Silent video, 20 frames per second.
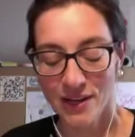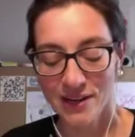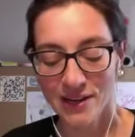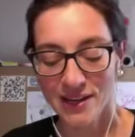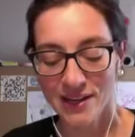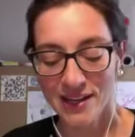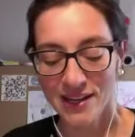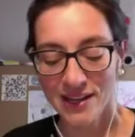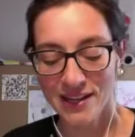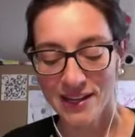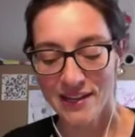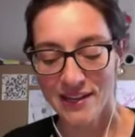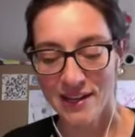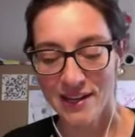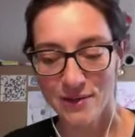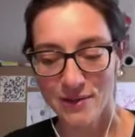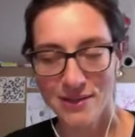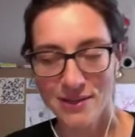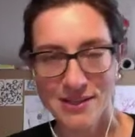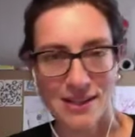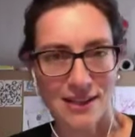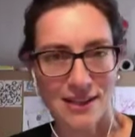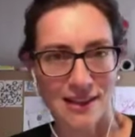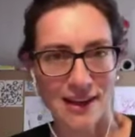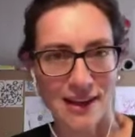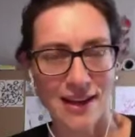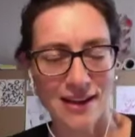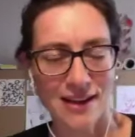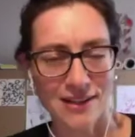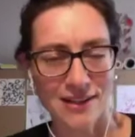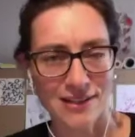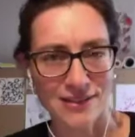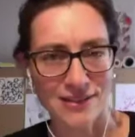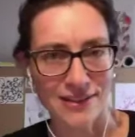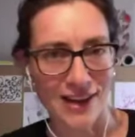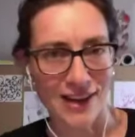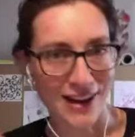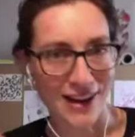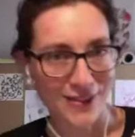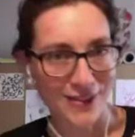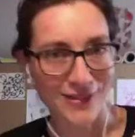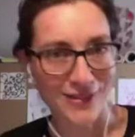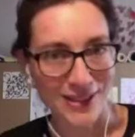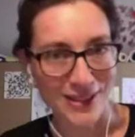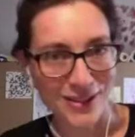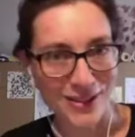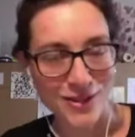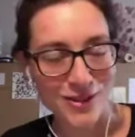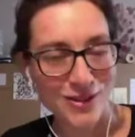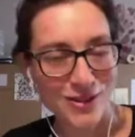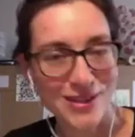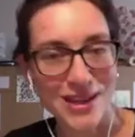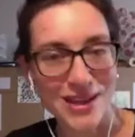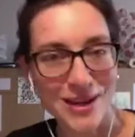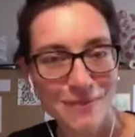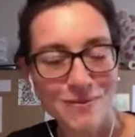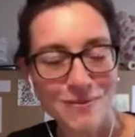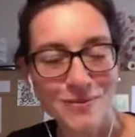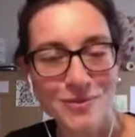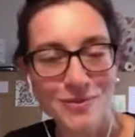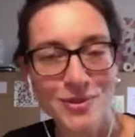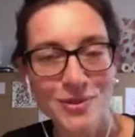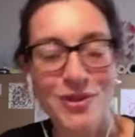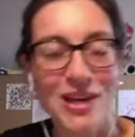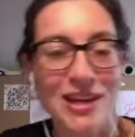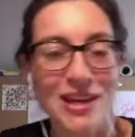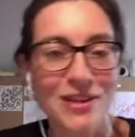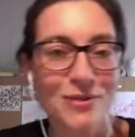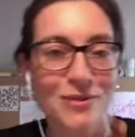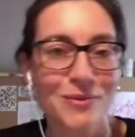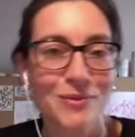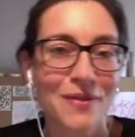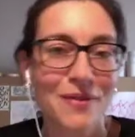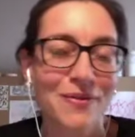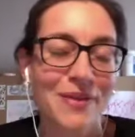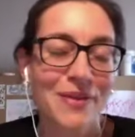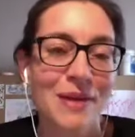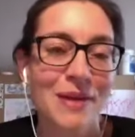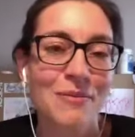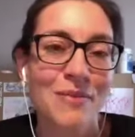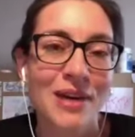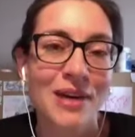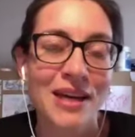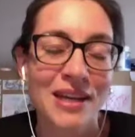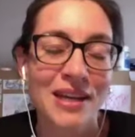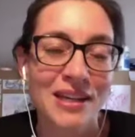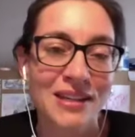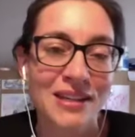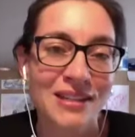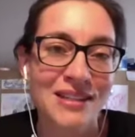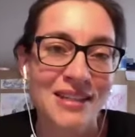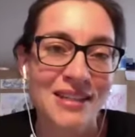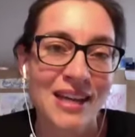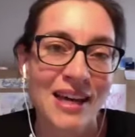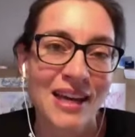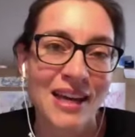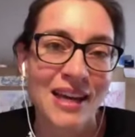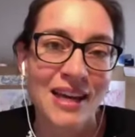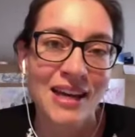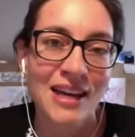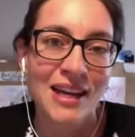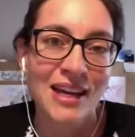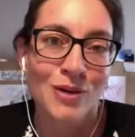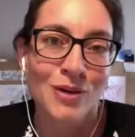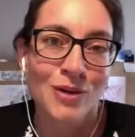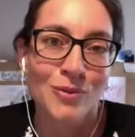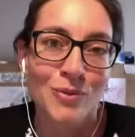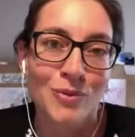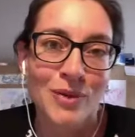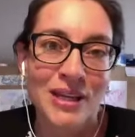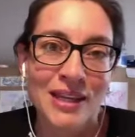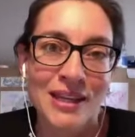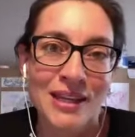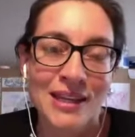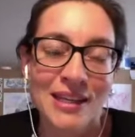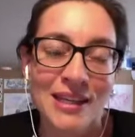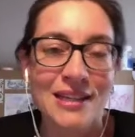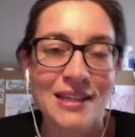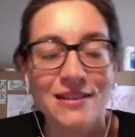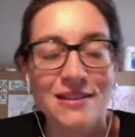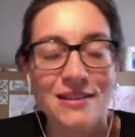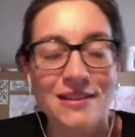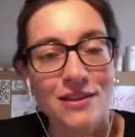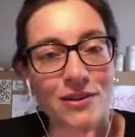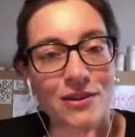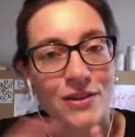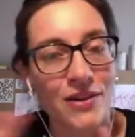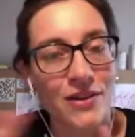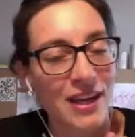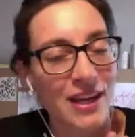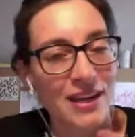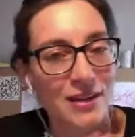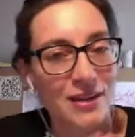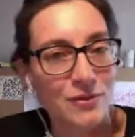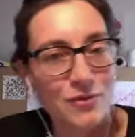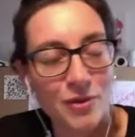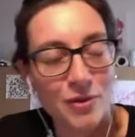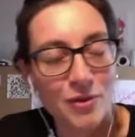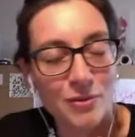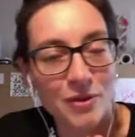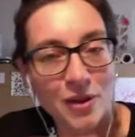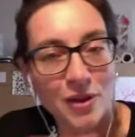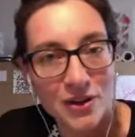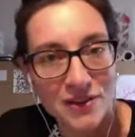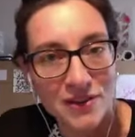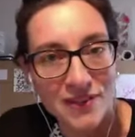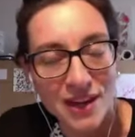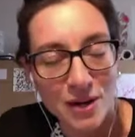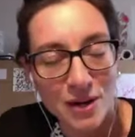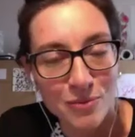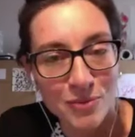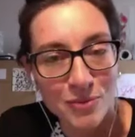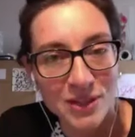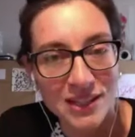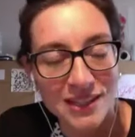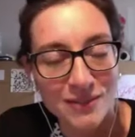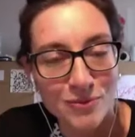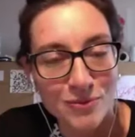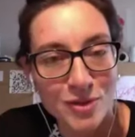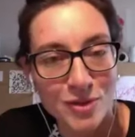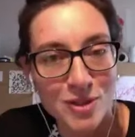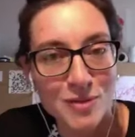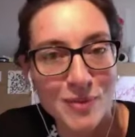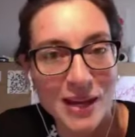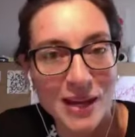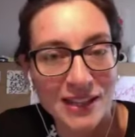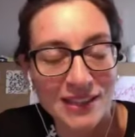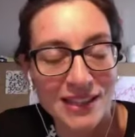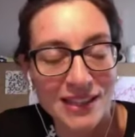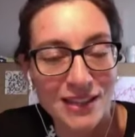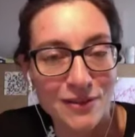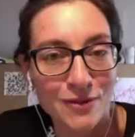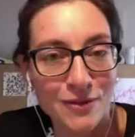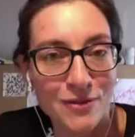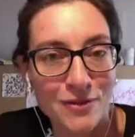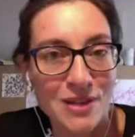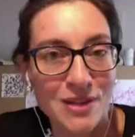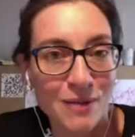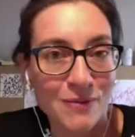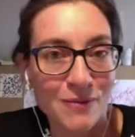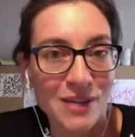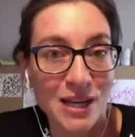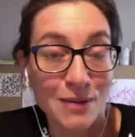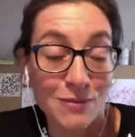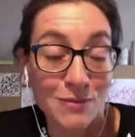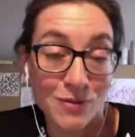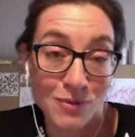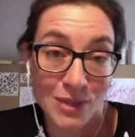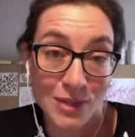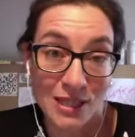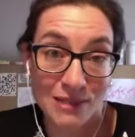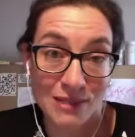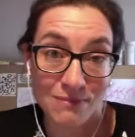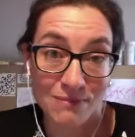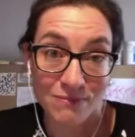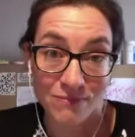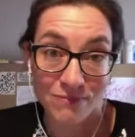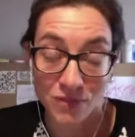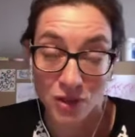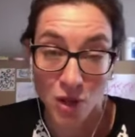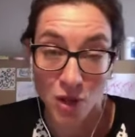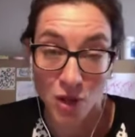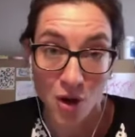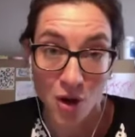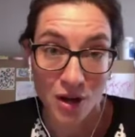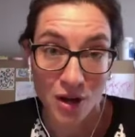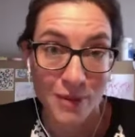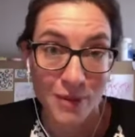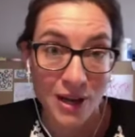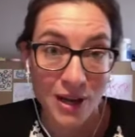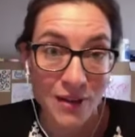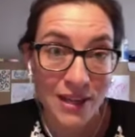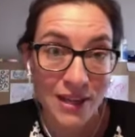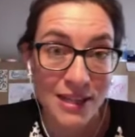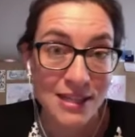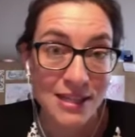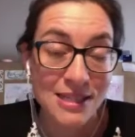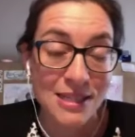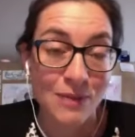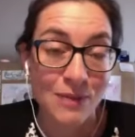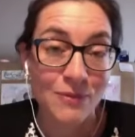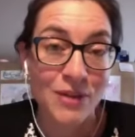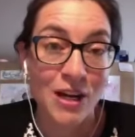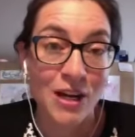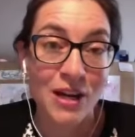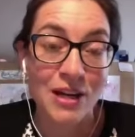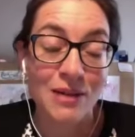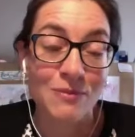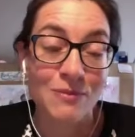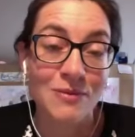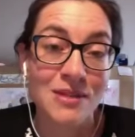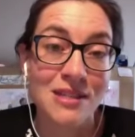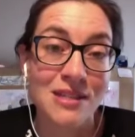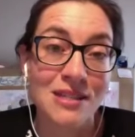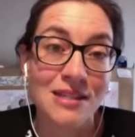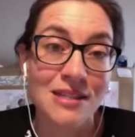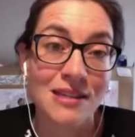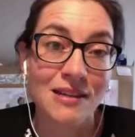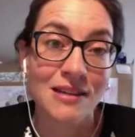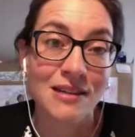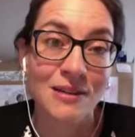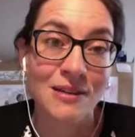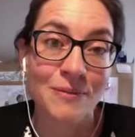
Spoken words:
how do you say, like I dive into them together with them, and we look at it from an art therapy perspective. Sometimes we talk about it. Sometimes